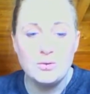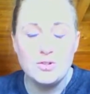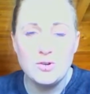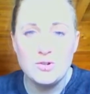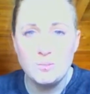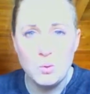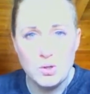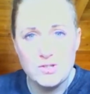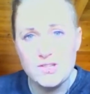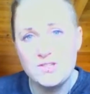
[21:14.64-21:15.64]
Reach out to your
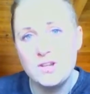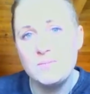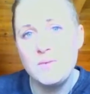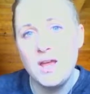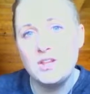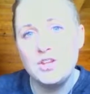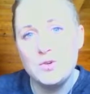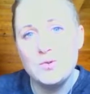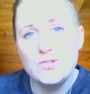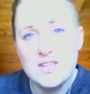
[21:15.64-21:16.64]
support system
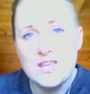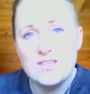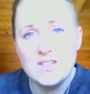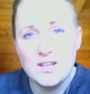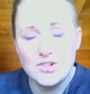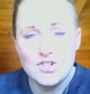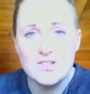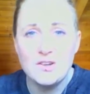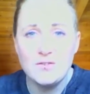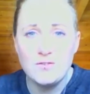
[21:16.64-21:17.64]
and use these
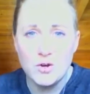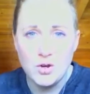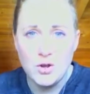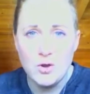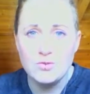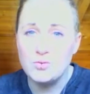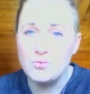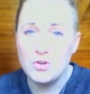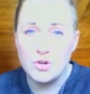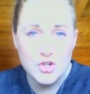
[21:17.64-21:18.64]
energies of
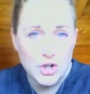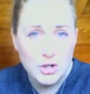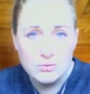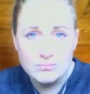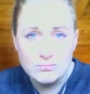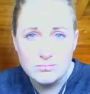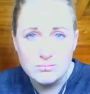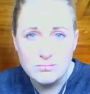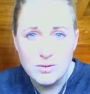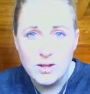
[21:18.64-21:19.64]
Virgo to nurture
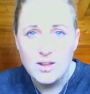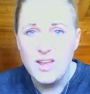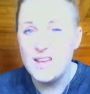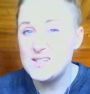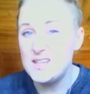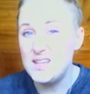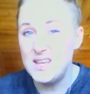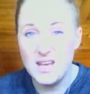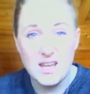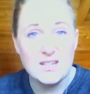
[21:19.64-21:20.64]

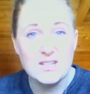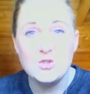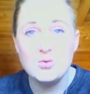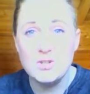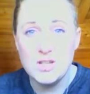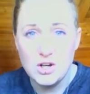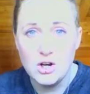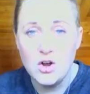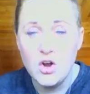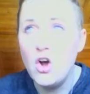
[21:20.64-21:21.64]
and to kick into
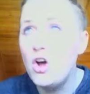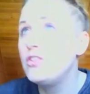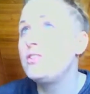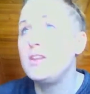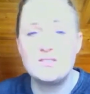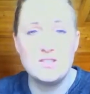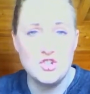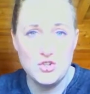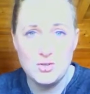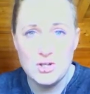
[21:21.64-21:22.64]
gear all the
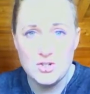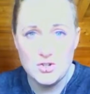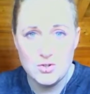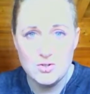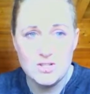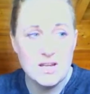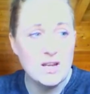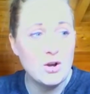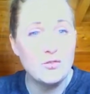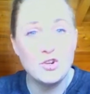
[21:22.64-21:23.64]
things that you need to do
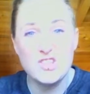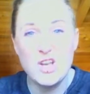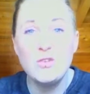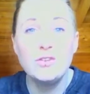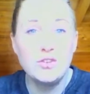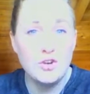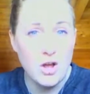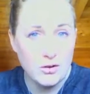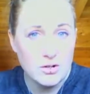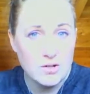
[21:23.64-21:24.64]
to take care of yourself
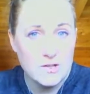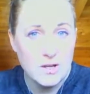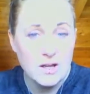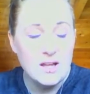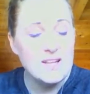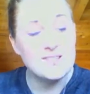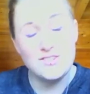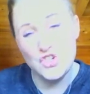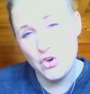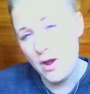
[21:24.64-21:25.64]
and your others.
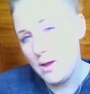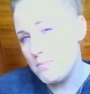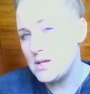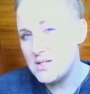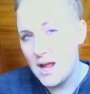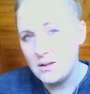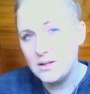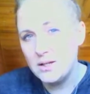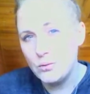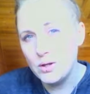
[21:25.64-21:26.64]
It's a tribe
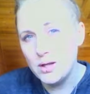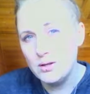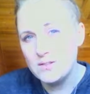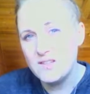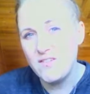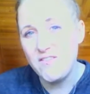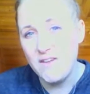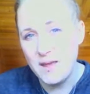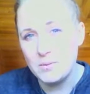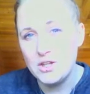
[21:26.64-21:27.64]
mentality, really. It's
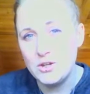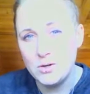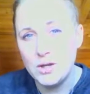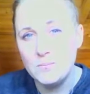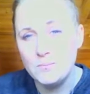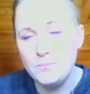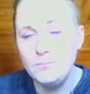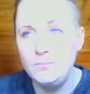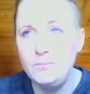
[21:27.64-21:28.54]
the family unit.